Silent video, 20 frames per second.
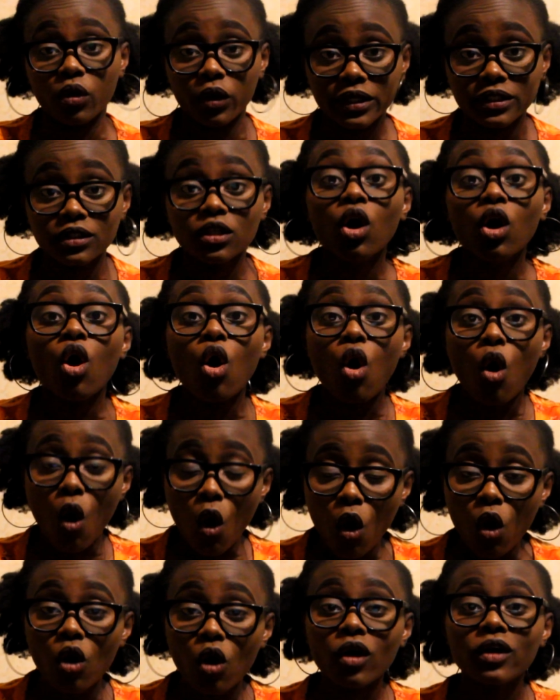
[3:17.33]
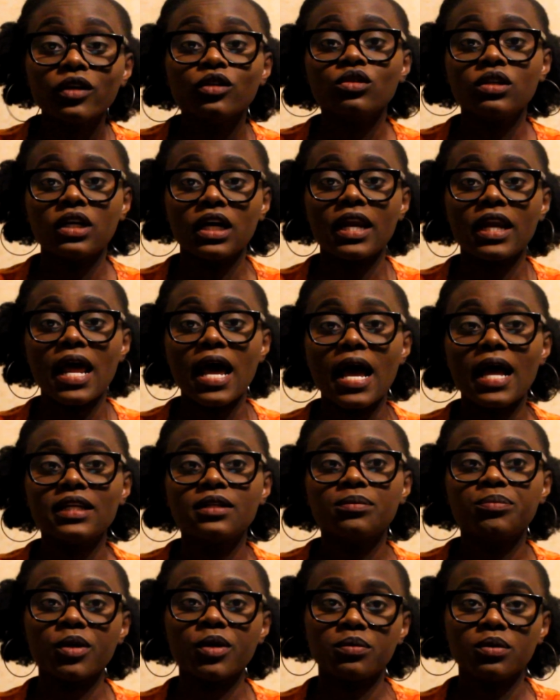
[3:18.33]
oil, or you can
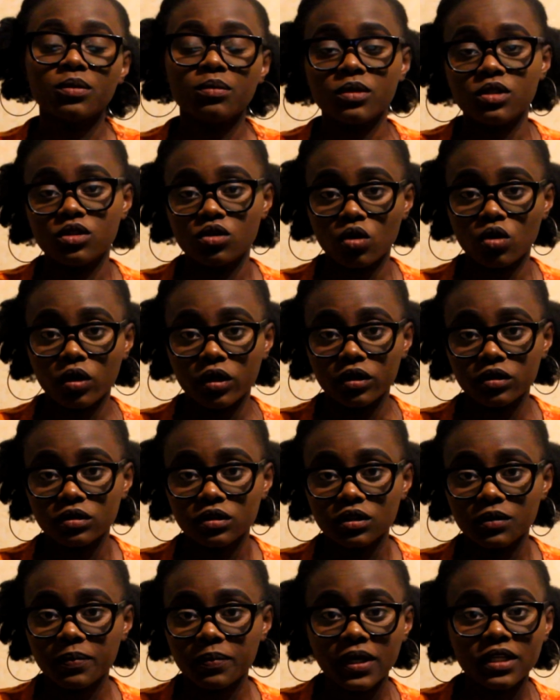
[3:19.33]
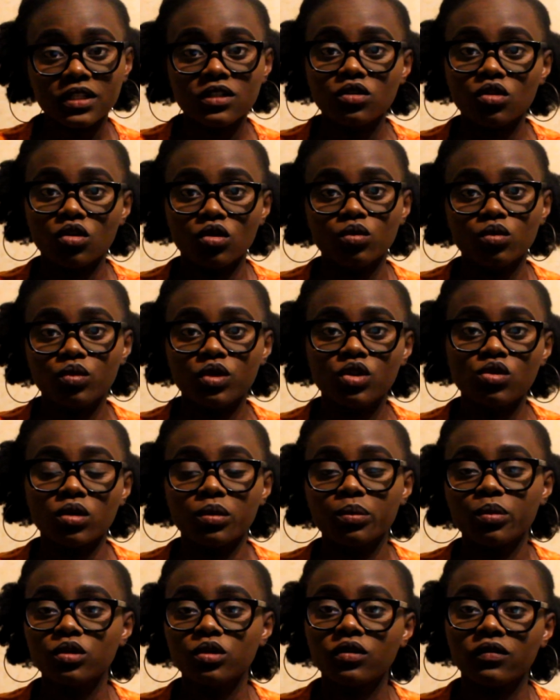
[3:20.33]
add peppermint oil, depending on which
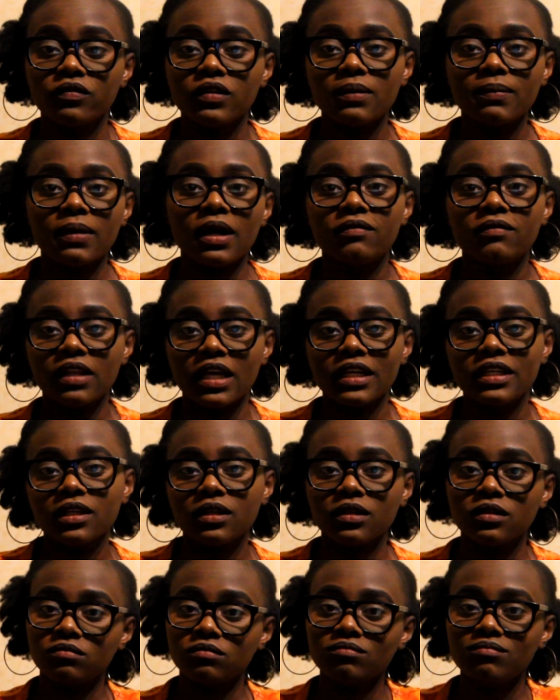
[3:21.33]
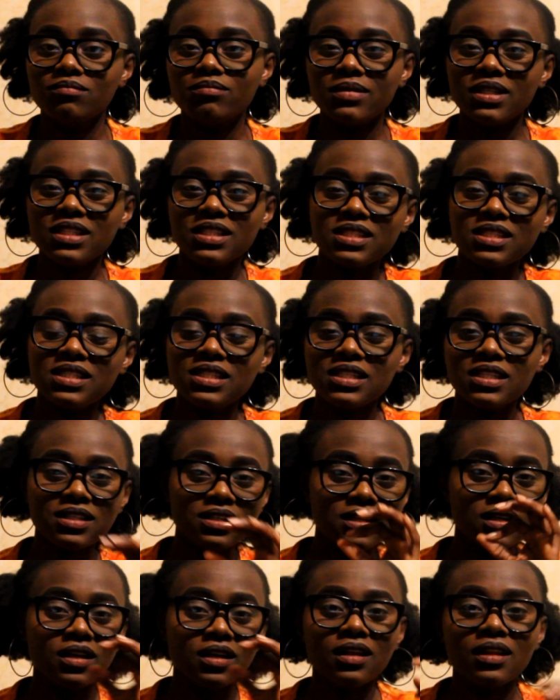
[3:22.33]
one. Both of them have like a
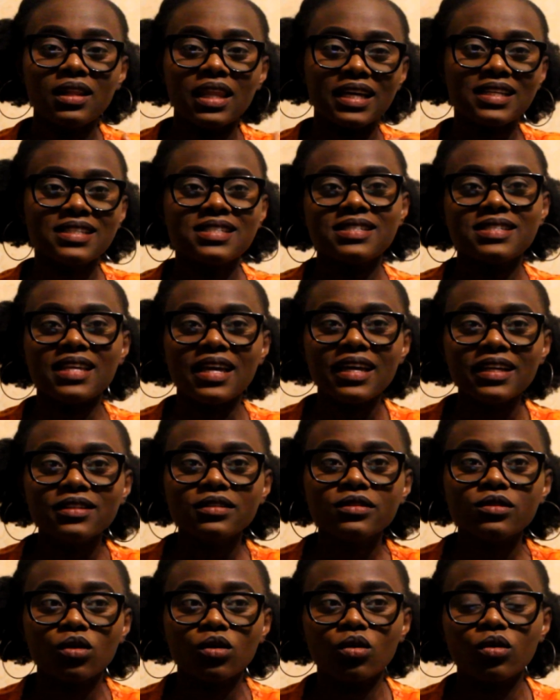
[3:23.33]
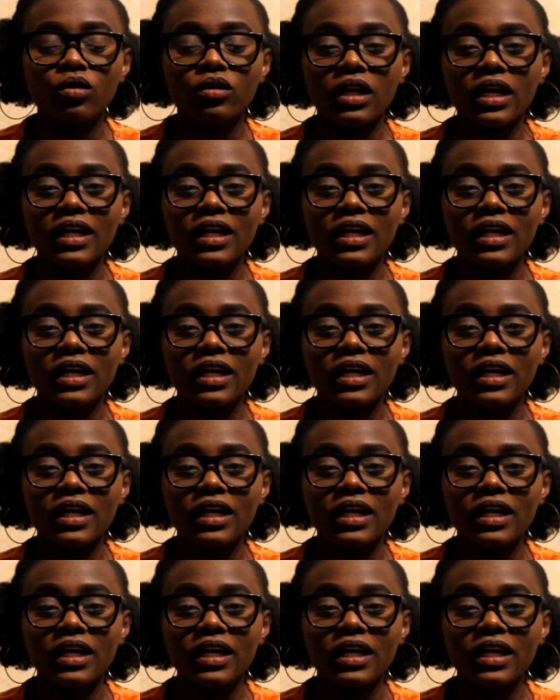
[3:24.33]
minty like scent, or